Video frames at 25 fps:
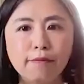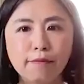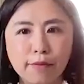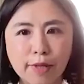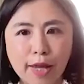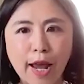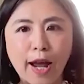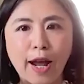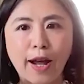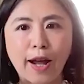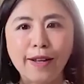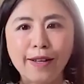
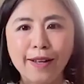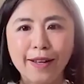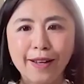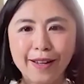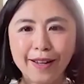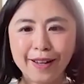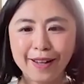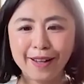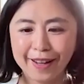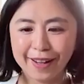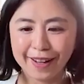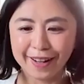Yeah,
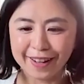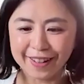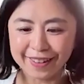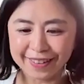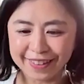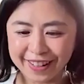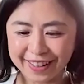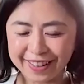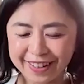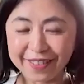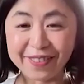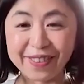
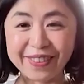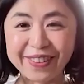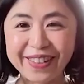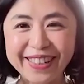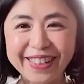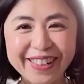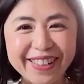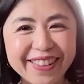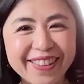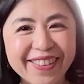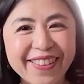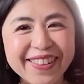another very
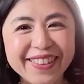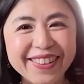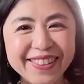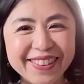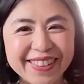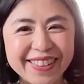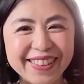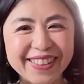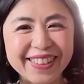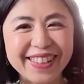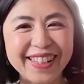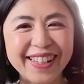good
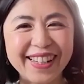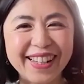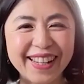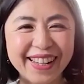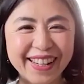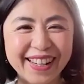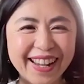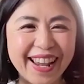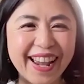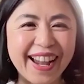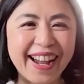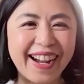question.
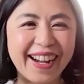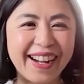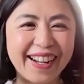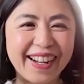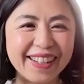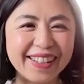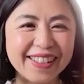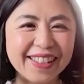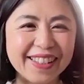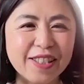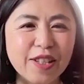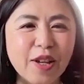
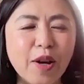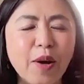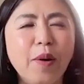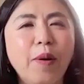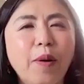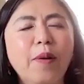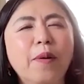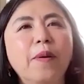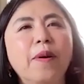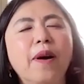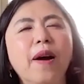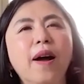Yeah,
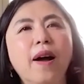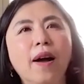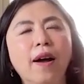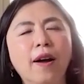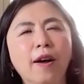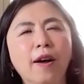so